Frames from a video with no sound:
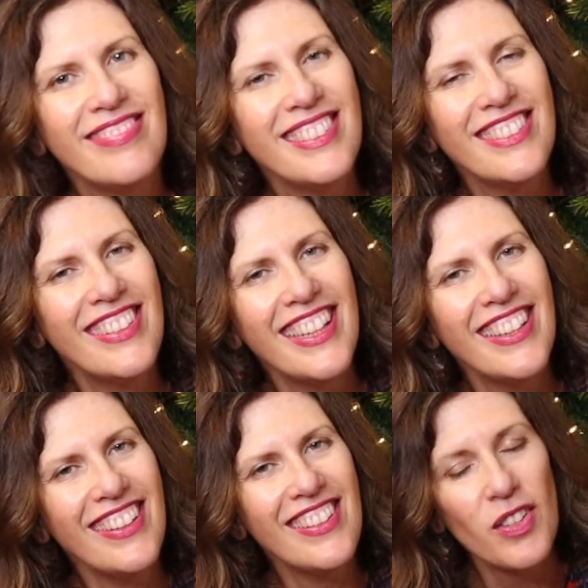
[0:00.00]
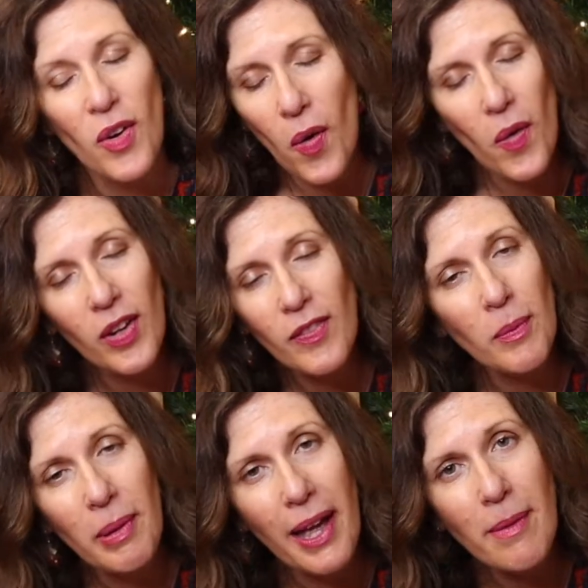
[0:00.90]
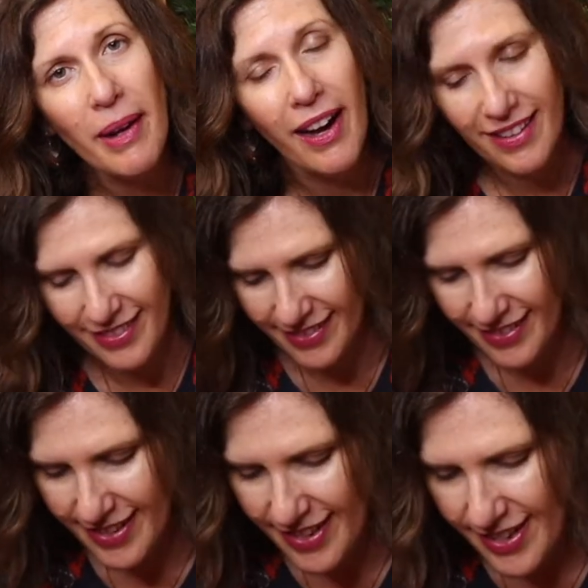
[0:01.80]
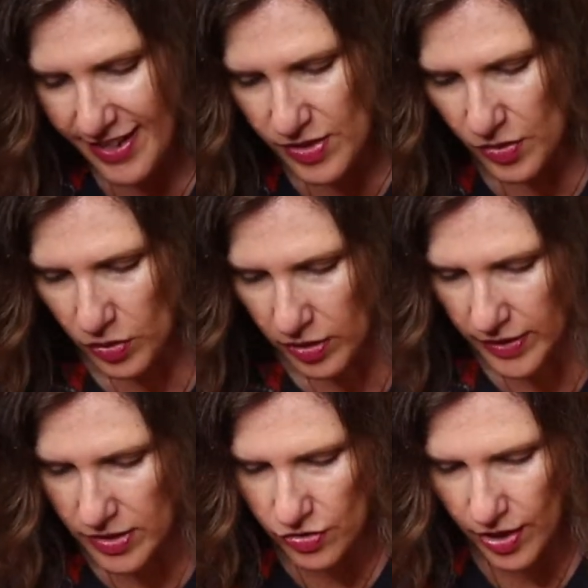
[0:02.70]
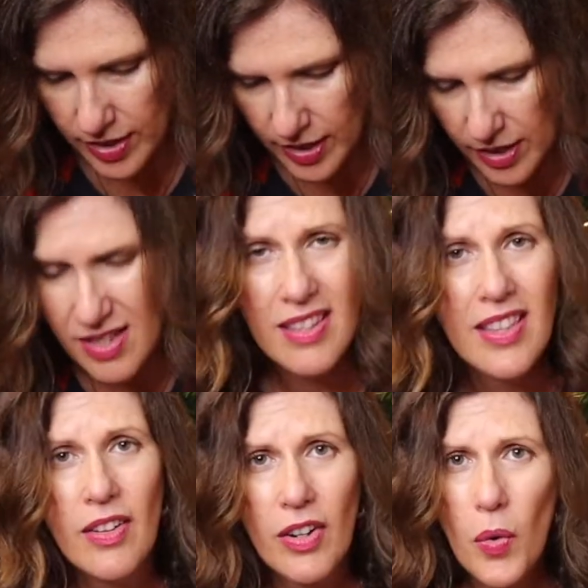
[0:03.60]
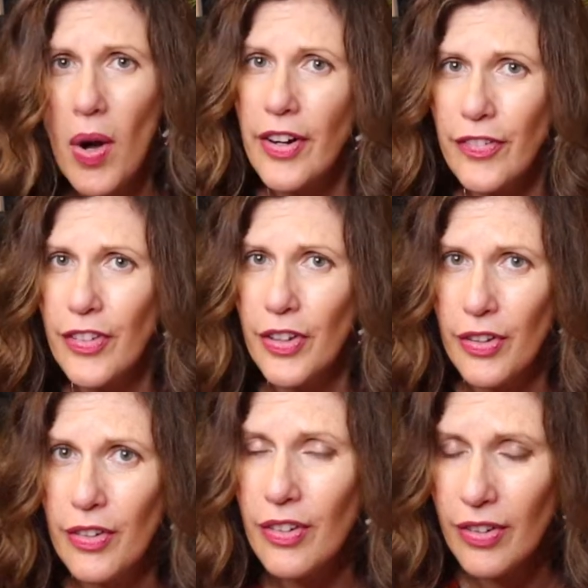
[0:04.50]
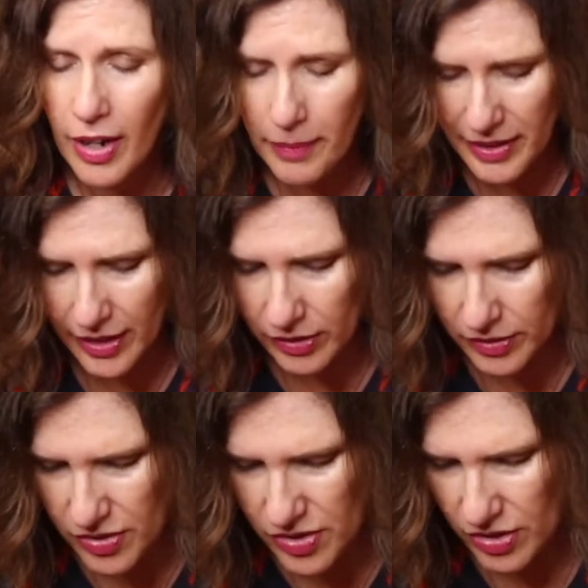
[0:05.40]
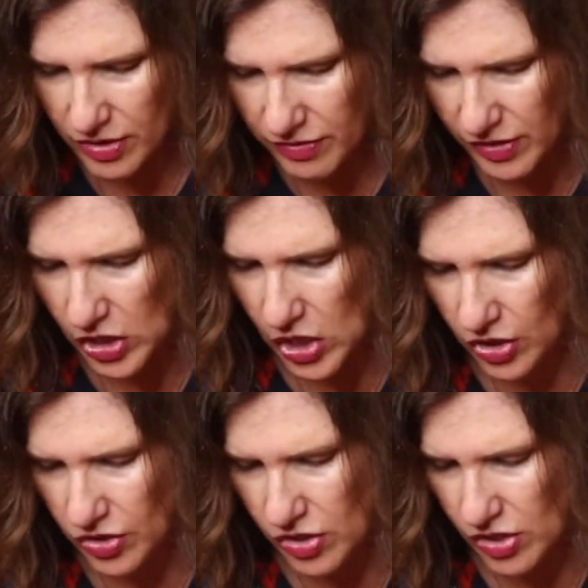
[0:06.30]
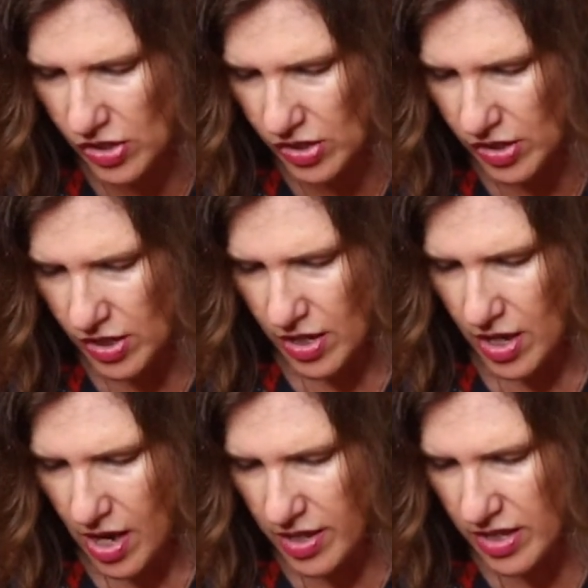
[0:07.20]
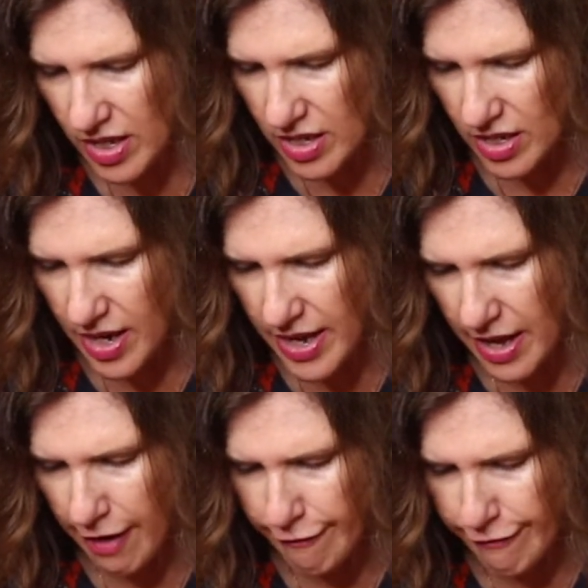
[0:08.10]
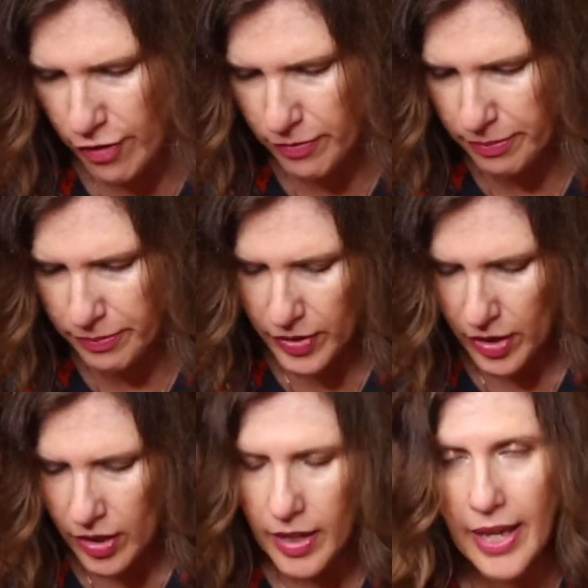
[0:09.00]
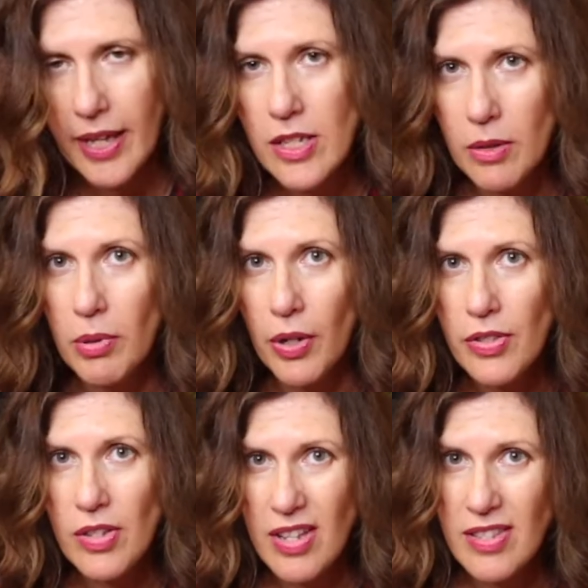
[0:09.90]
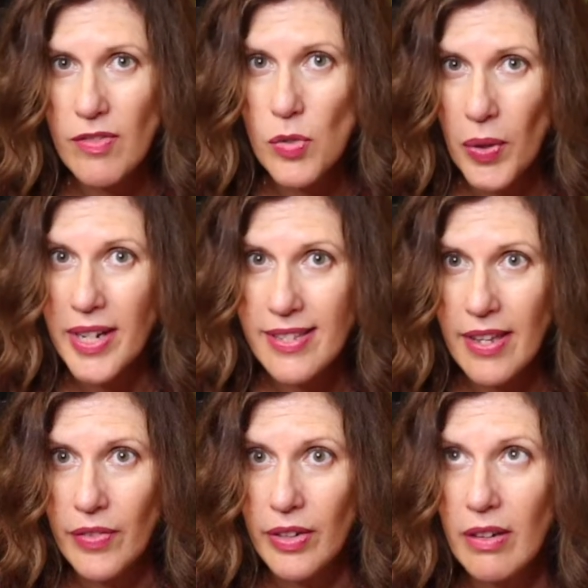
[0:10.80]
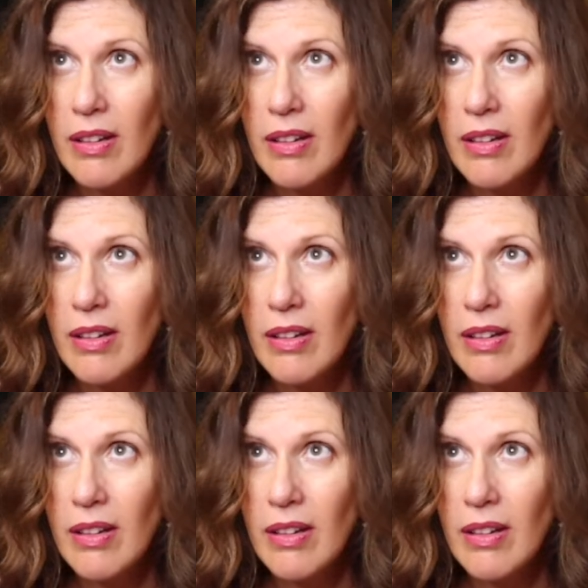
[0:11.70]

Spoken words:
would reuse all of the paper. So all of us grandkids, and there are quite a few, I'm the eldest of lots. I think I have, counting both sides, I have 27